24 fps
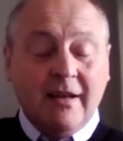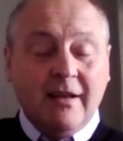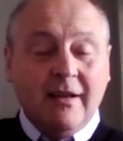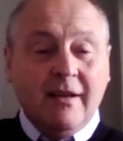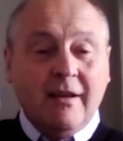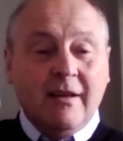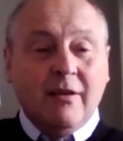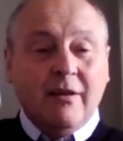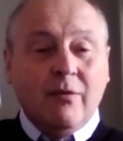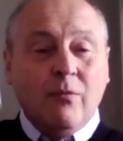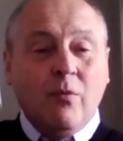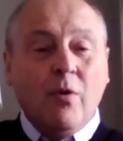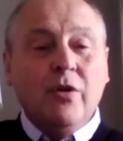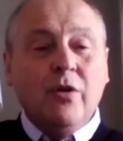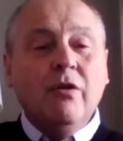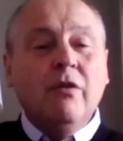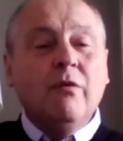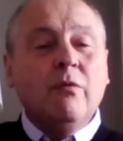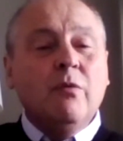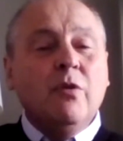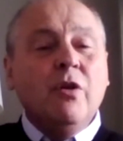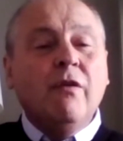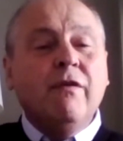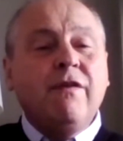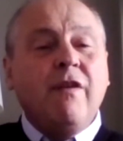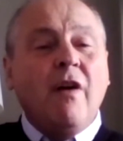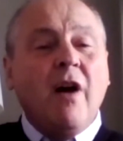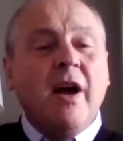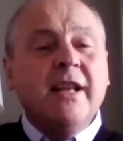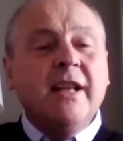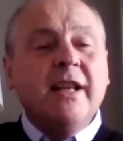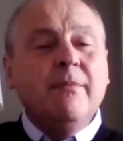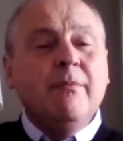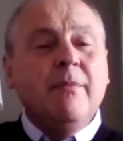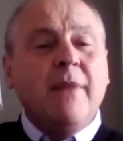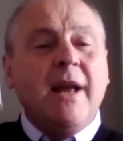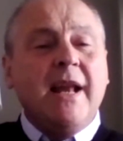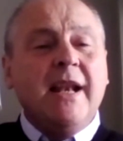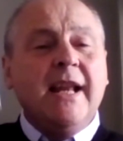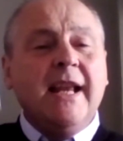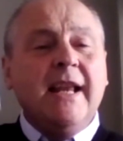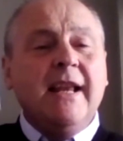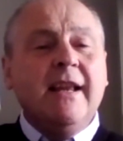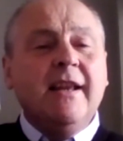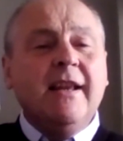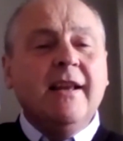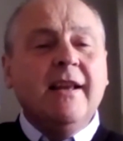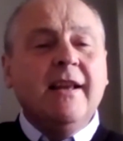What you'll find in
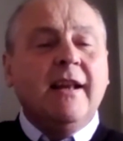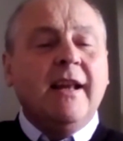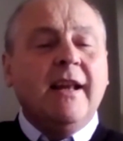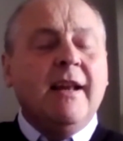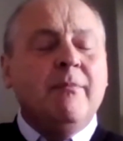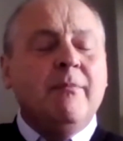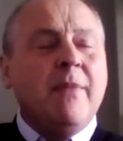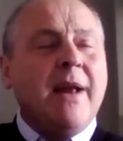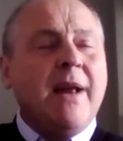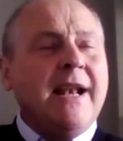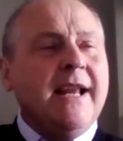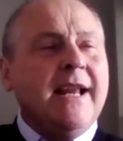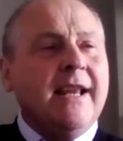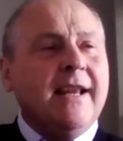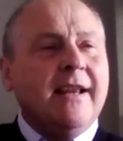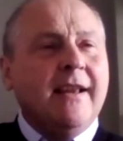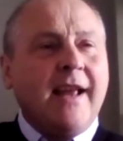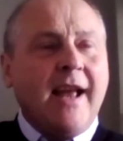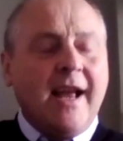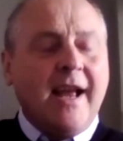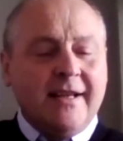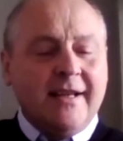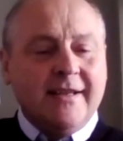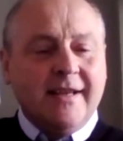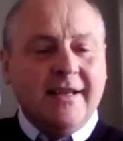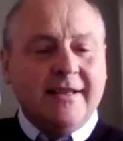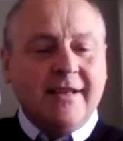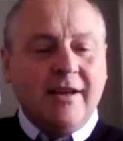many cases,